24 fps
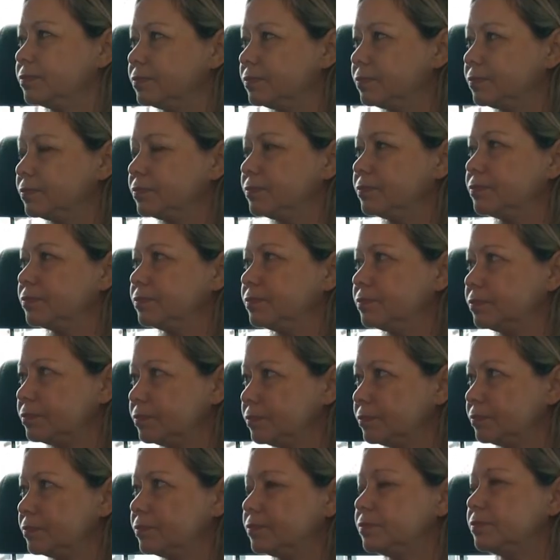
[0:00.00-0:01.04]

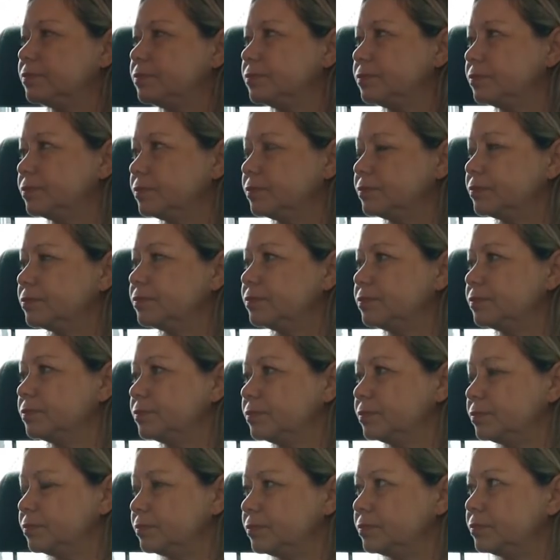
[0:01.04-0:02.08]

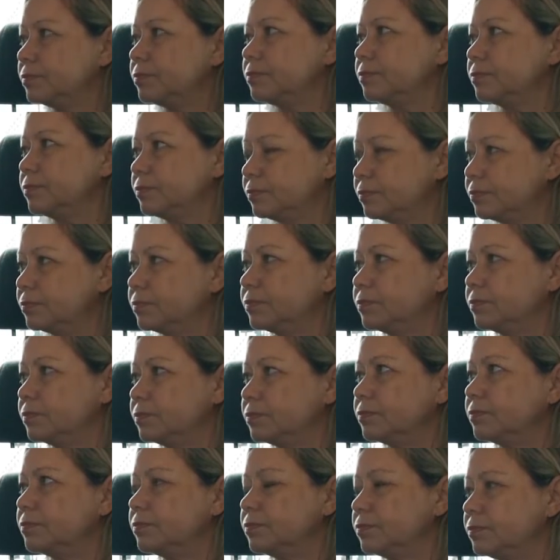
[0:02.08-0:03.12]

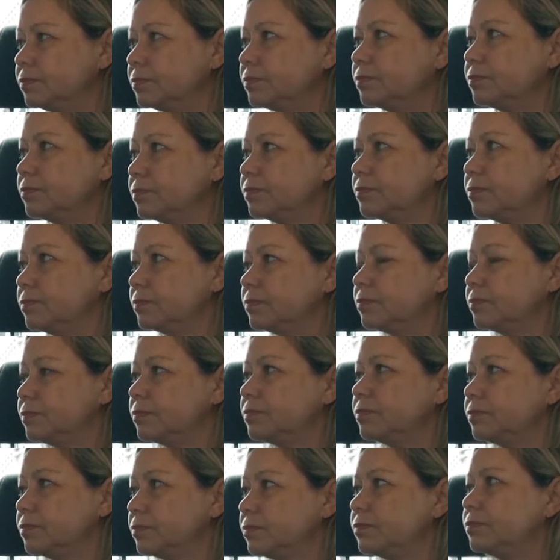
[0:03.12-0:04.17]

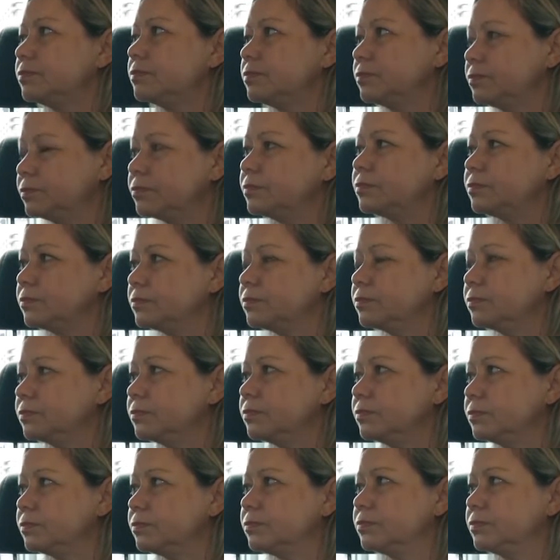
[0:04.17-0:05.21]

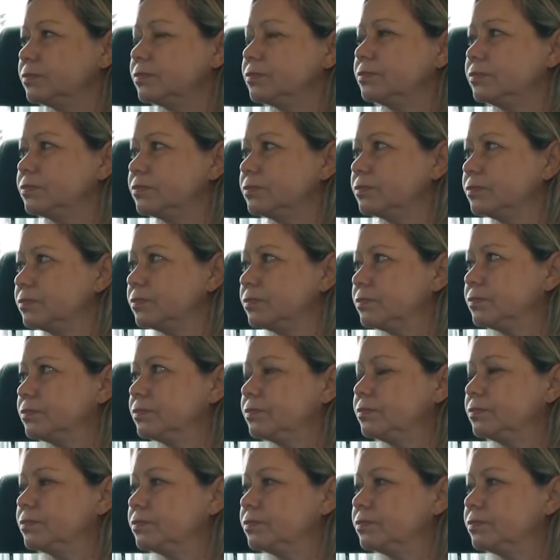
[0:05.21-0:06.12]
[no speech]